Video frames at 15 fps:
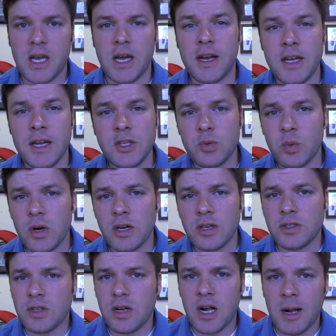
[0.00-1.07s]
In his
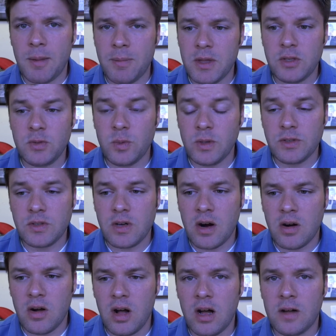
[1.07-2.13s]
words, this will
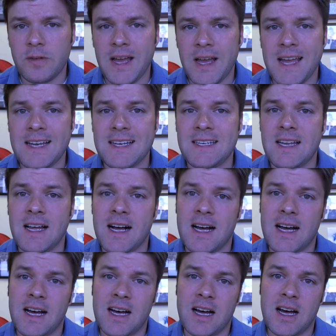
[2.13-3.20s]
start off a
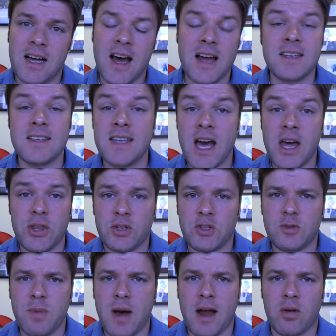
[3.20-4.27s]
death
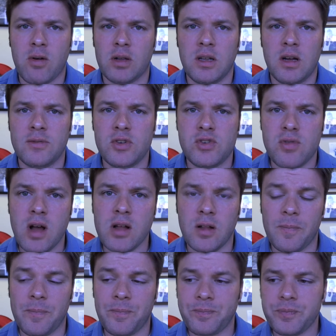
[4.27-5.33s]
spiral of a struggle.